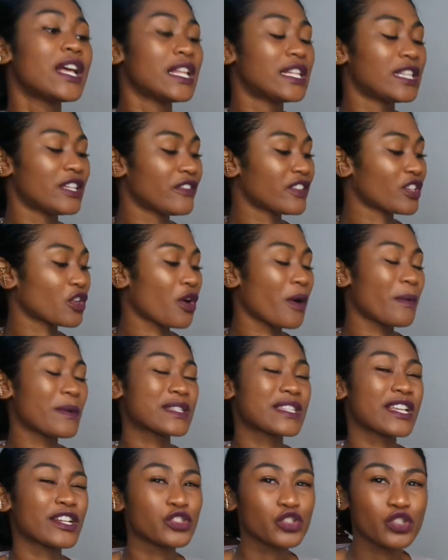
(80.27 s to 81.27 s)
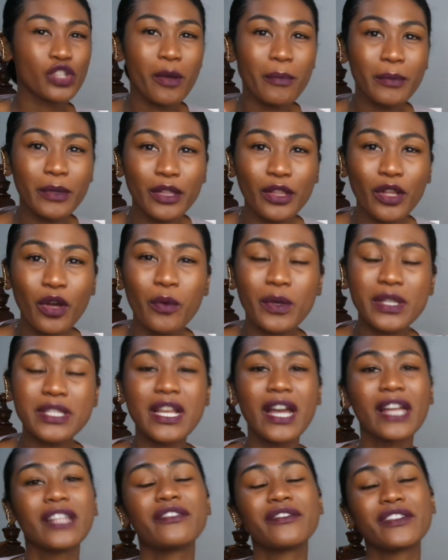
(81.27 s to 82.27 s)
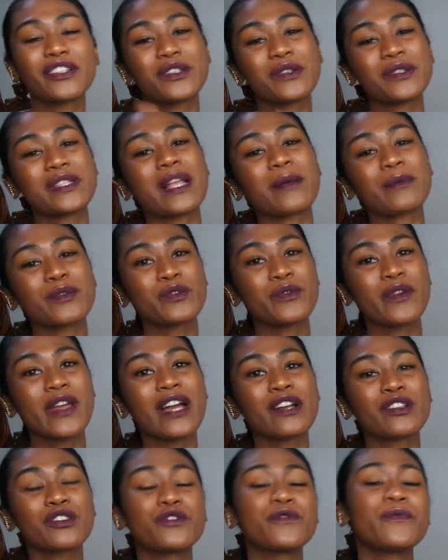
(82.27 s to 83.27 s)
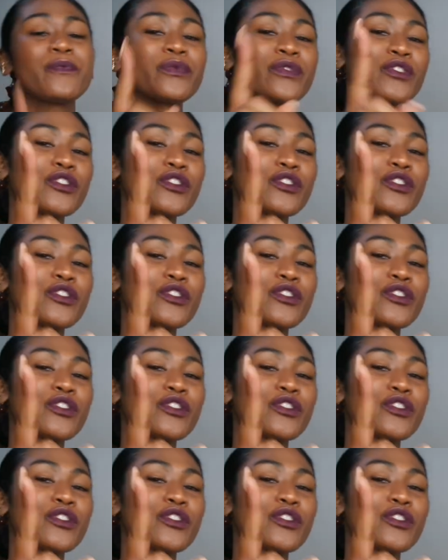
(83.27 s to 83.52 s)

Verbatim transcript: leave in the comment section down below what other videos like to react to